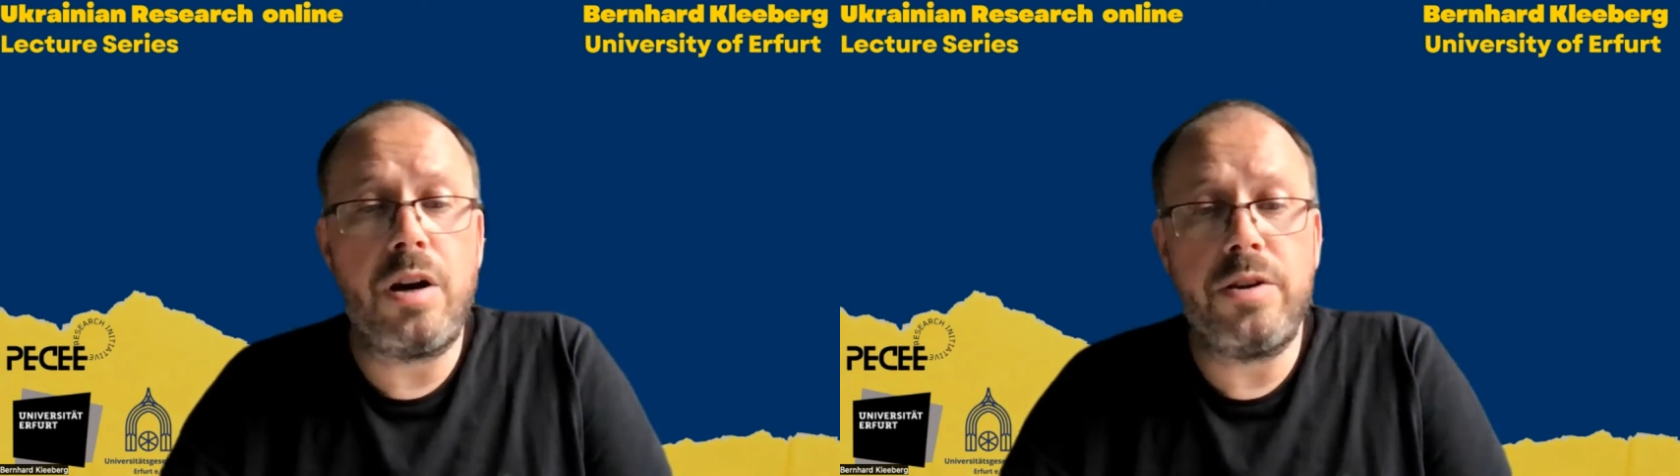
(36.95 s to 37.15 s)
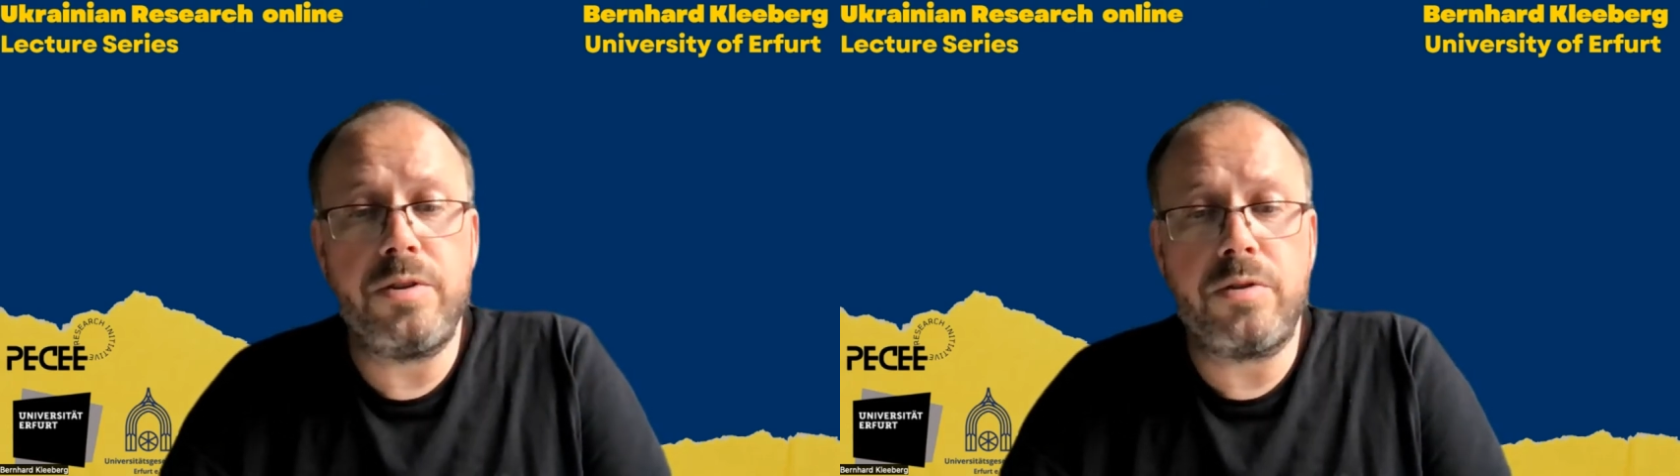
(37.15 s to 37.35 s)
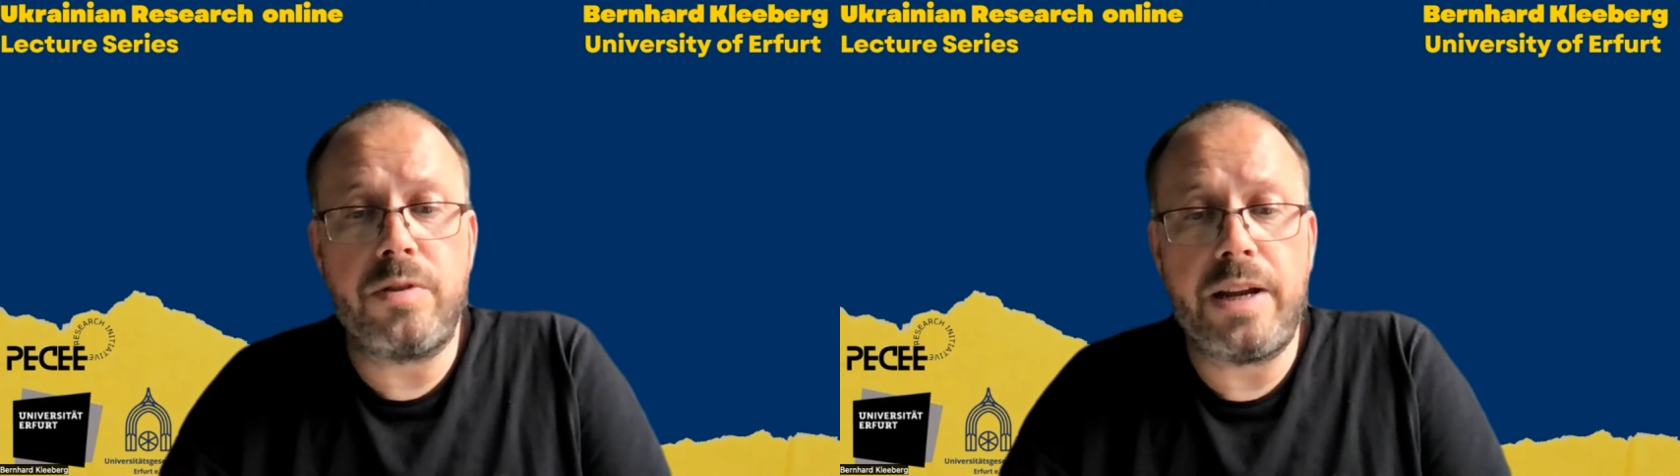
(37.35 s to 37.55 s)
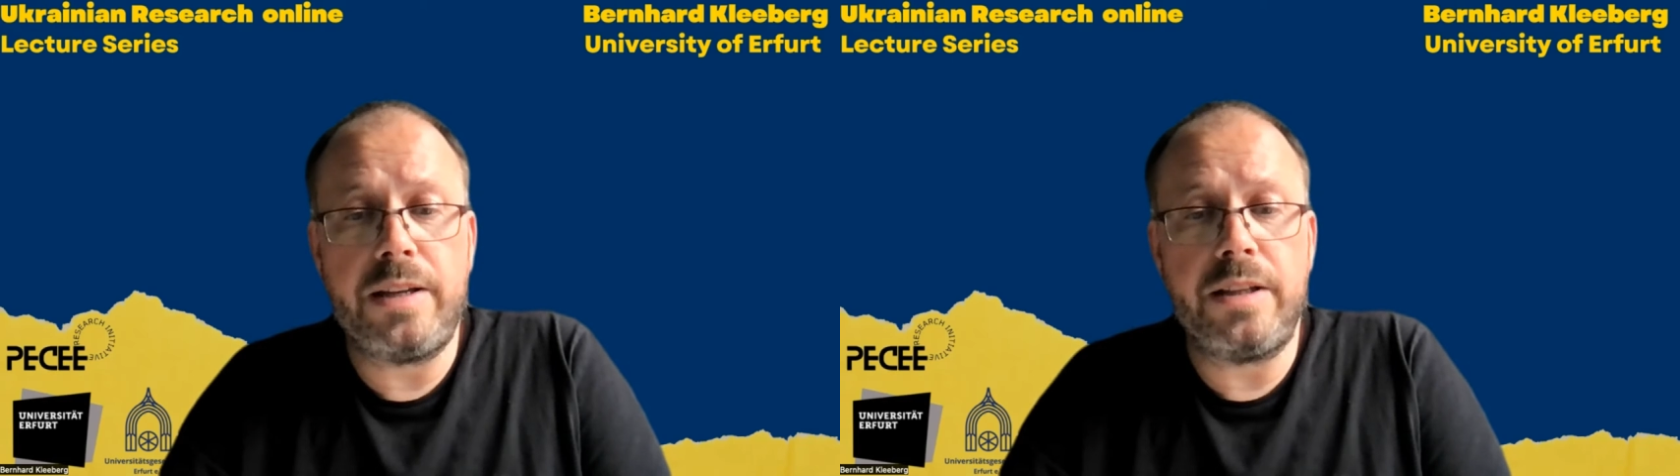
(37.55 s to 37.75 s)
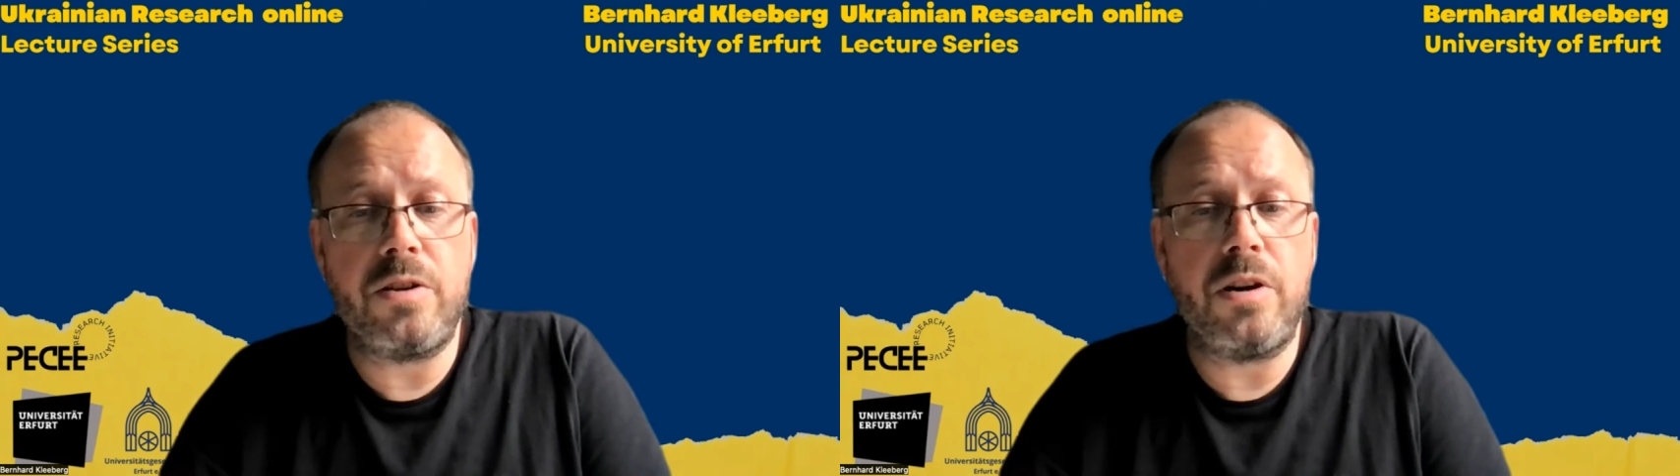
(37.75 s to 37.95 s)
our
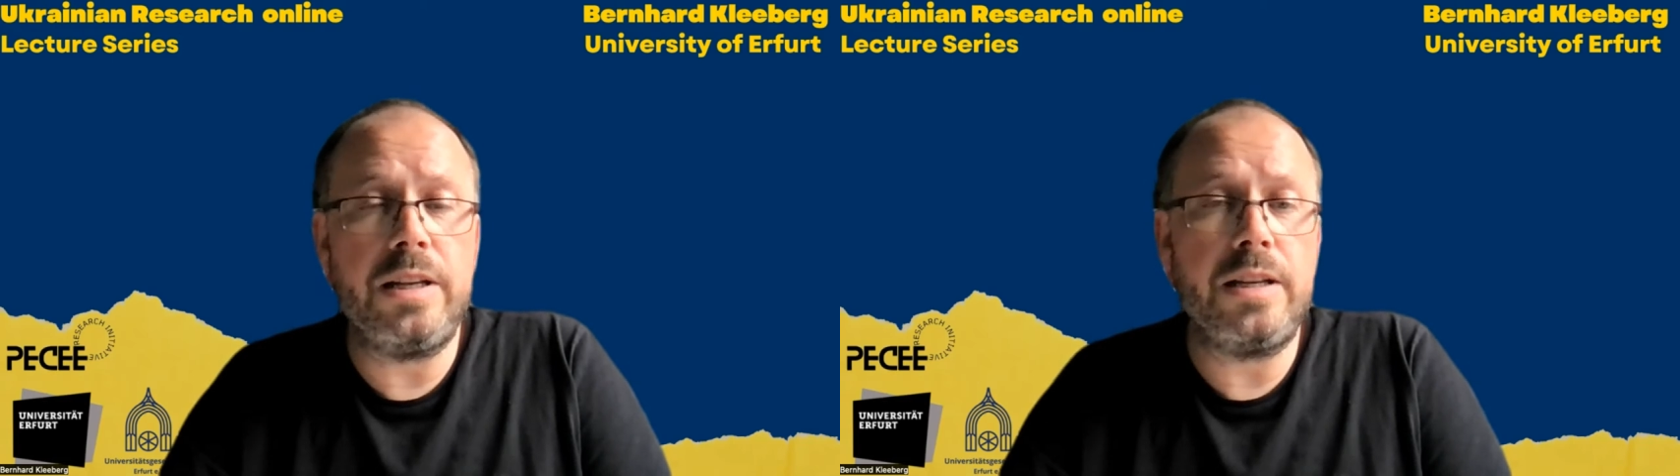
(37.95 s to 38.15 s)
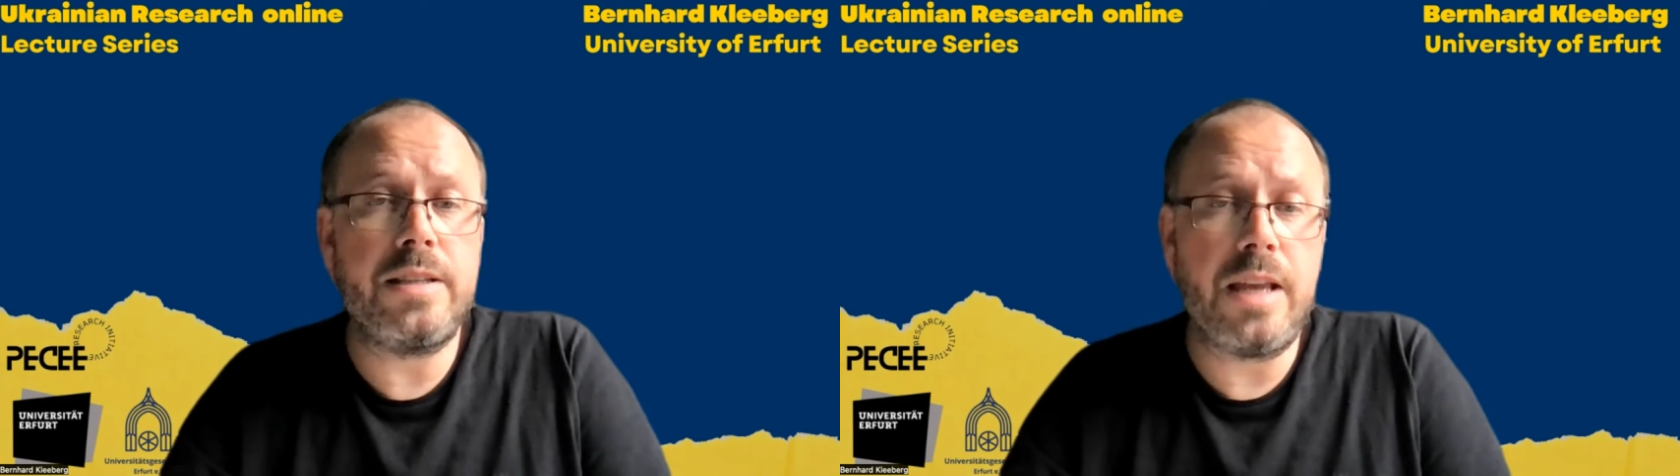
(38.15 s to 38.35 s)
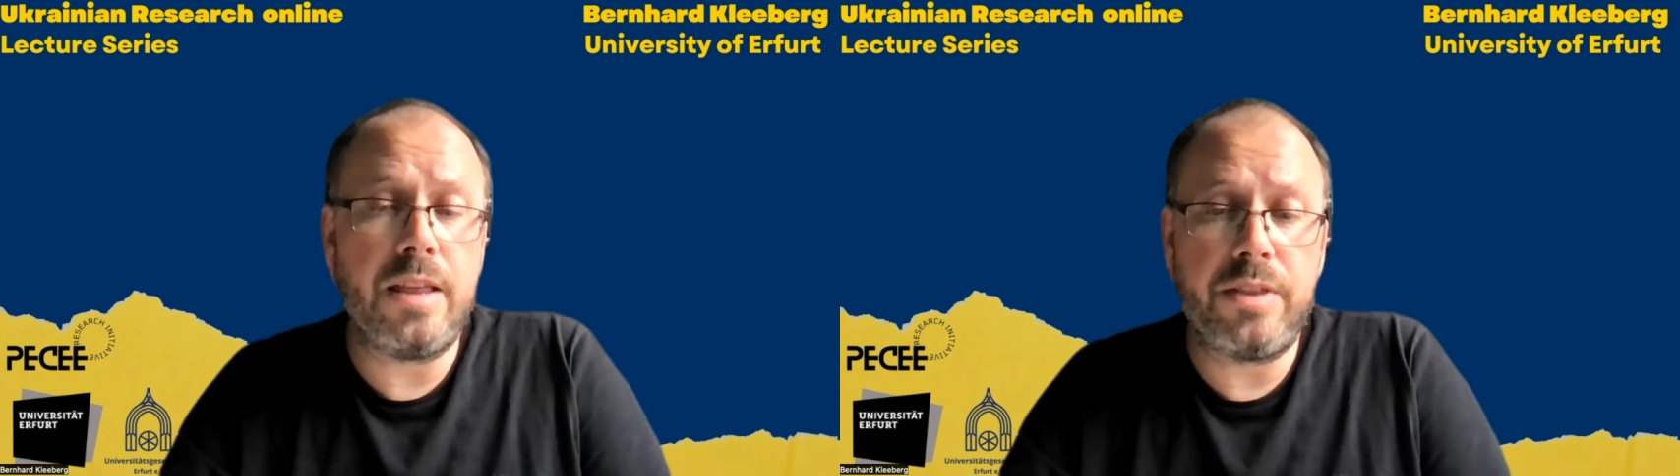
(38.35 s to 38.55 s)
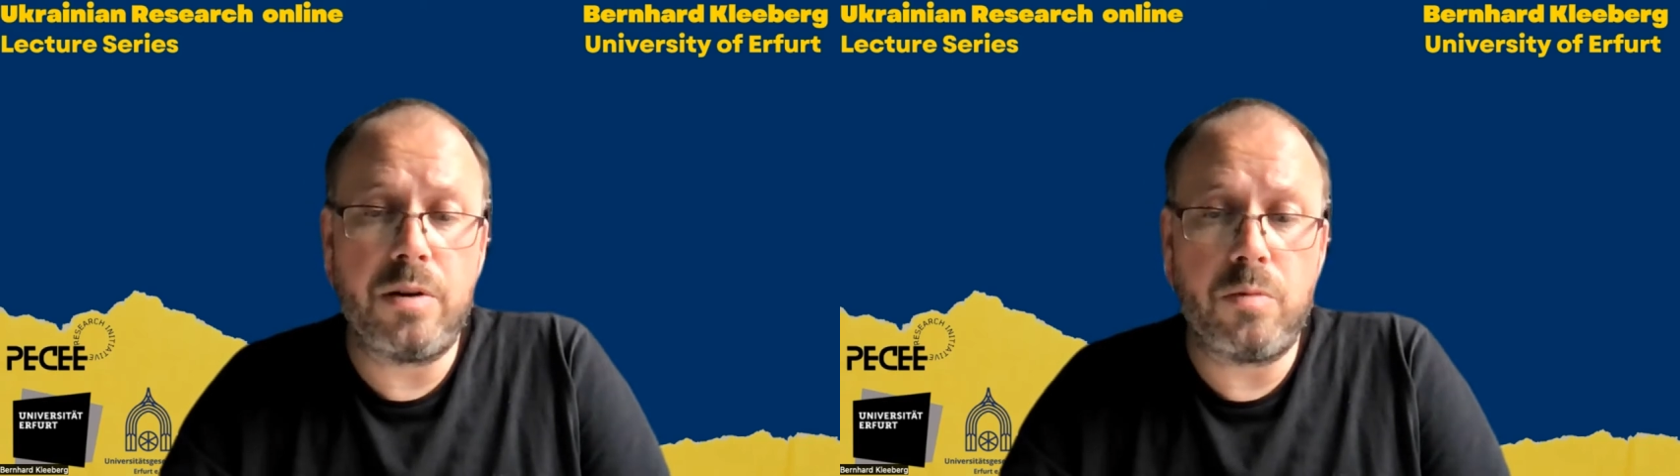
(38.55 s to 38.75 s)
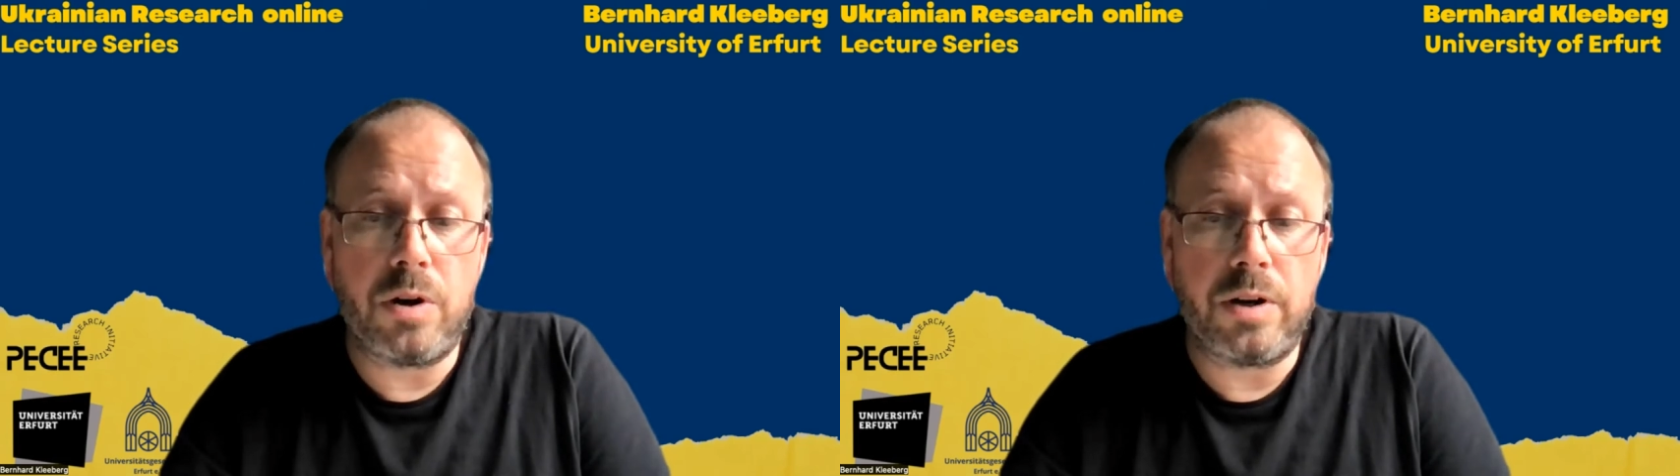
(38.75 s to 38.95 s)
Ukrainian colleagues and
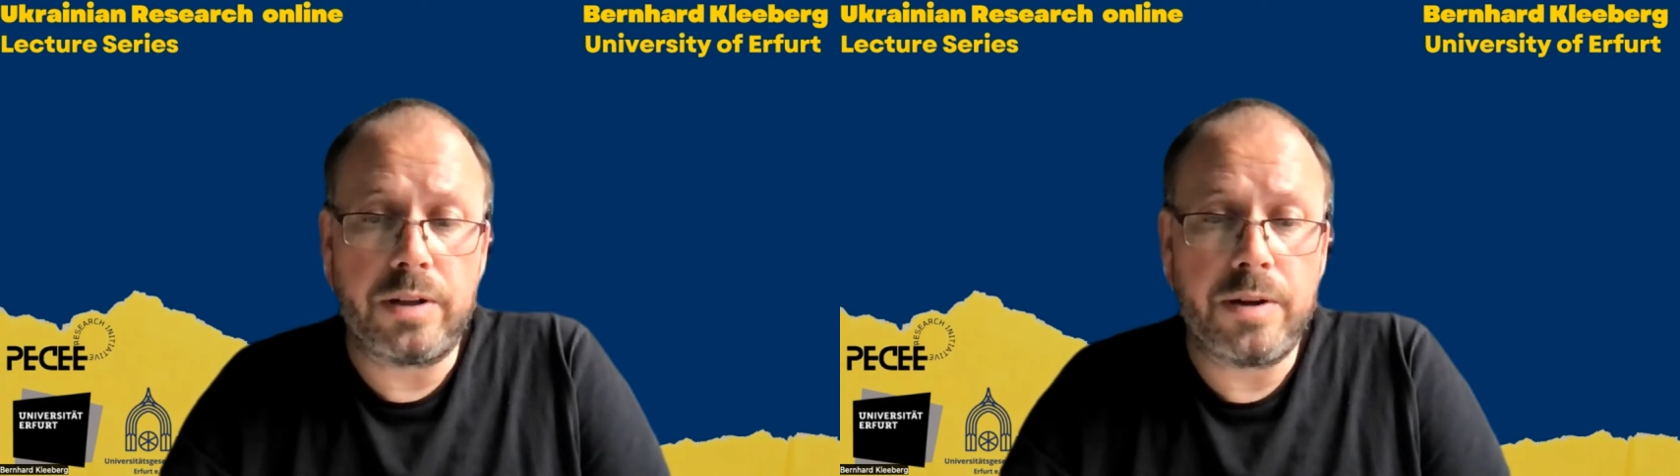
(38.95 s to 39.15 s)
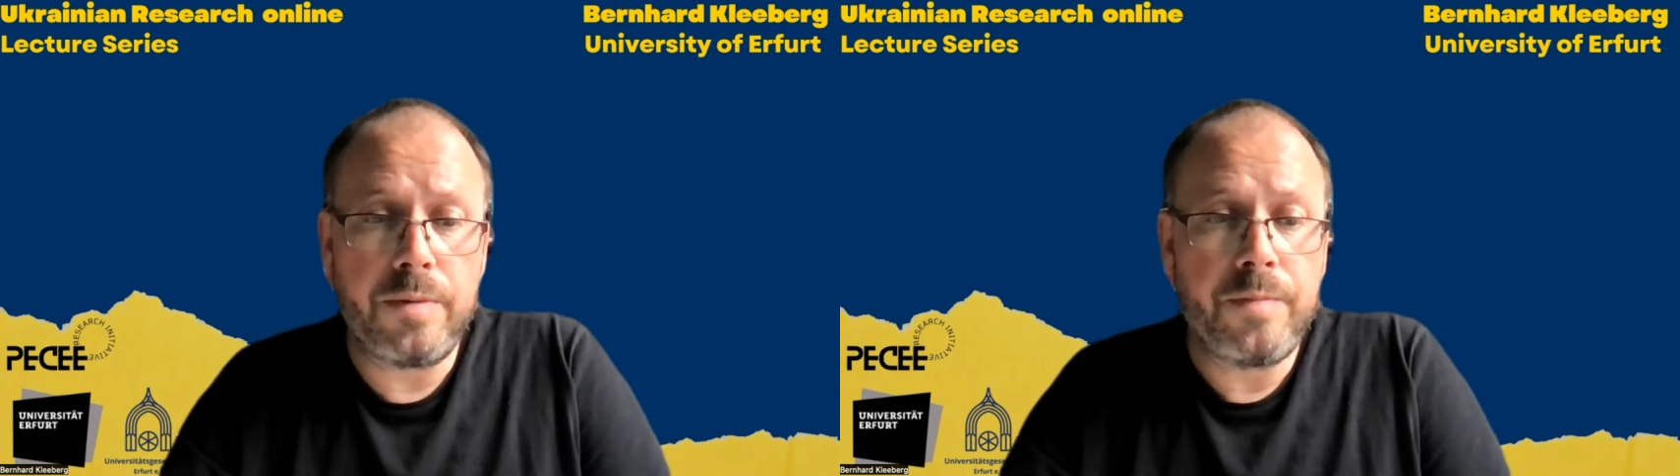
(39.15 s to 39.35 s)
their work.